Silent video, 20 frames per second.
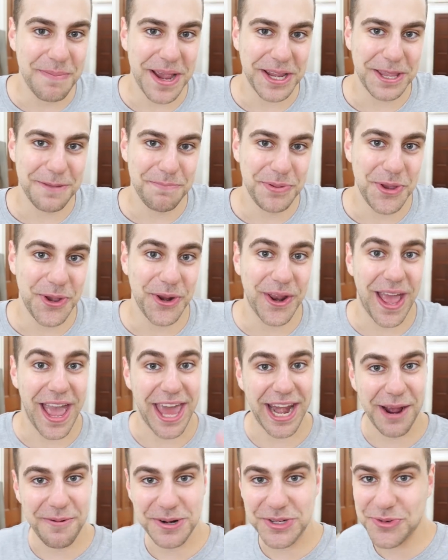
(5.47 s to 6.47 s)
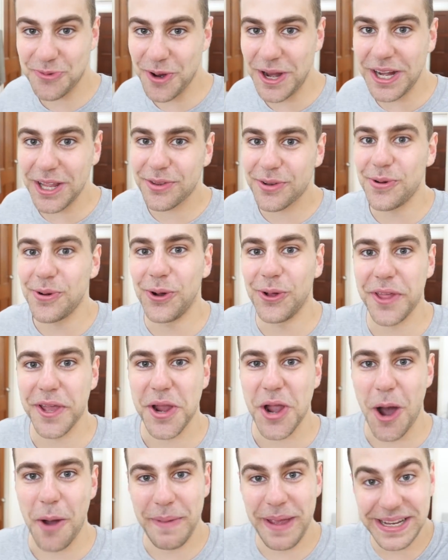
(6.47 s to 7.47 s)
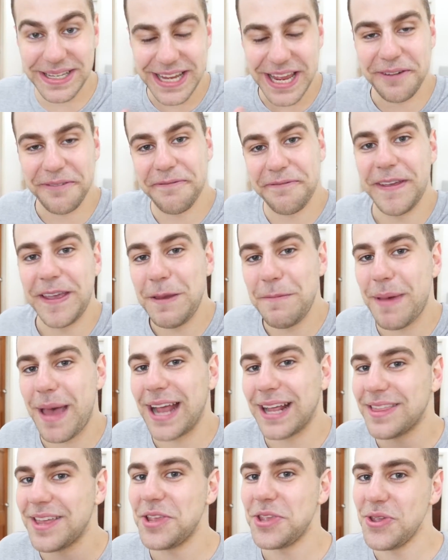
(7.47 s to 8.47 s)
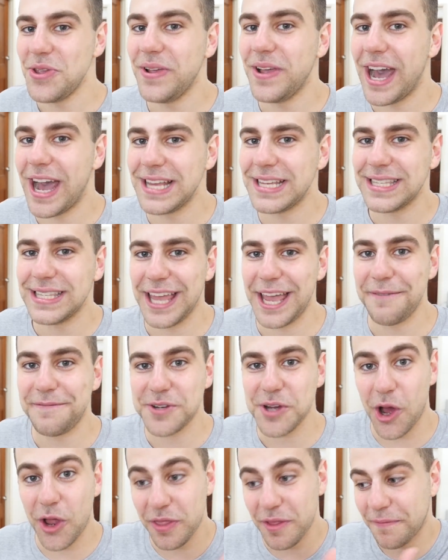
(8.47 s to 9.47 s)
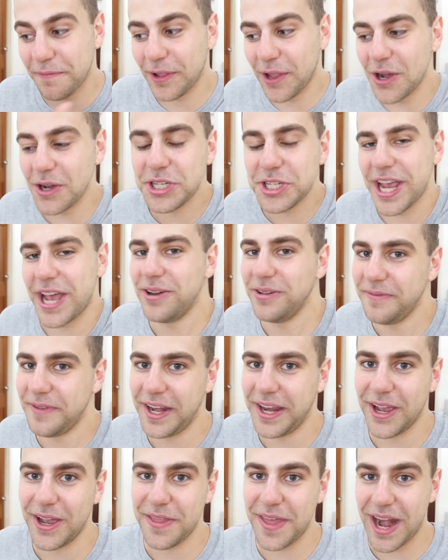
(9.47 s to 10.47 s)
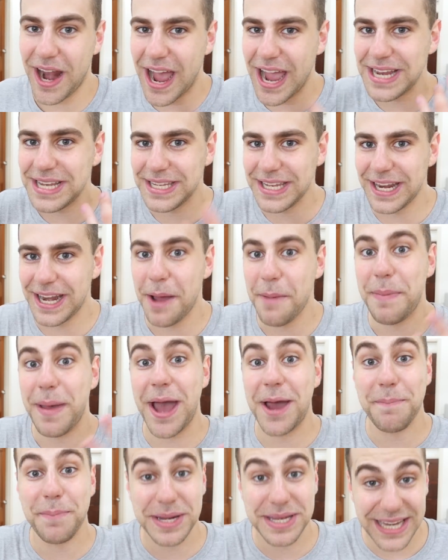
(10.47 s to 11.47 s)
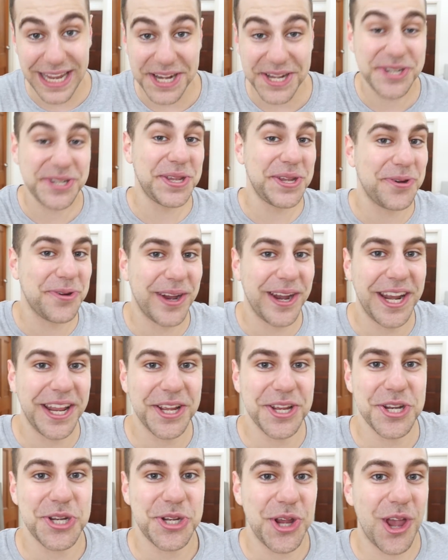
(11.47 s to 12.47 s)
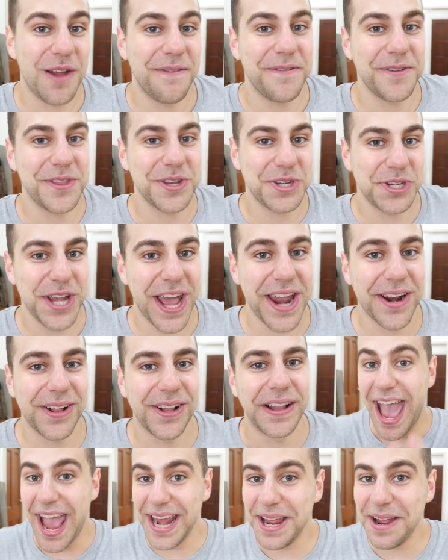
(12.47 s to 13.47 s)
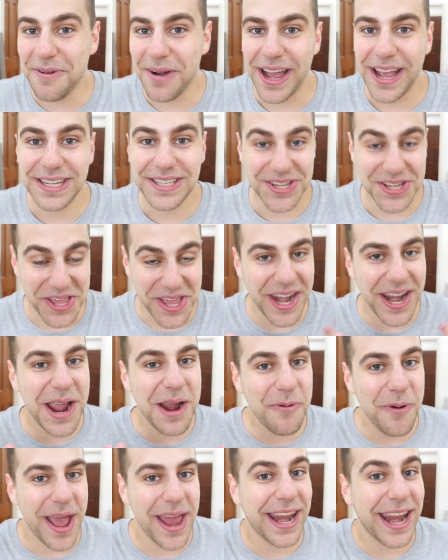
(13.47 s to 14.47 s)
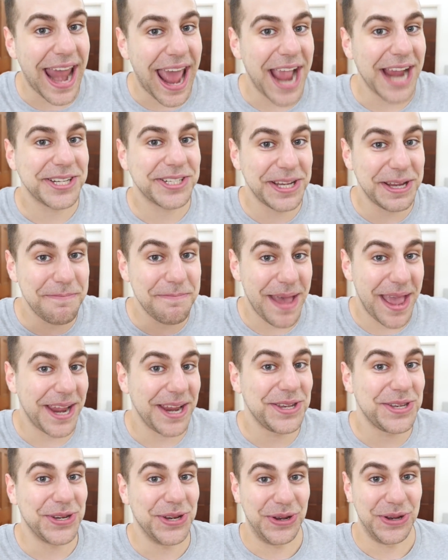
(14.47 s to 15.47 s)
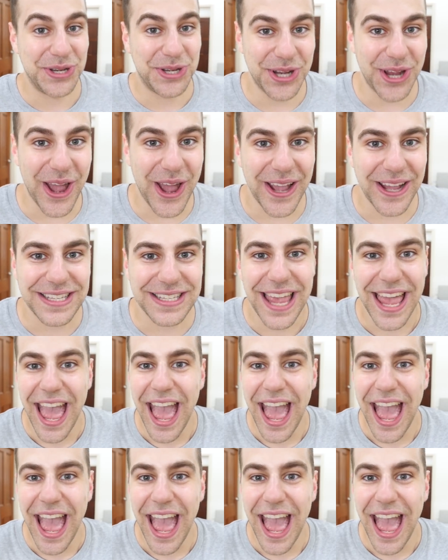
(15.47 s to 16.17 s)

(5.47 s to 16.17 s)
my computer and I was reading through all the comments and feedback that you guys left on the vlog channel video that I did about potentially creating a shirt for the channel. Anyway, so then I went and actually made two shirts.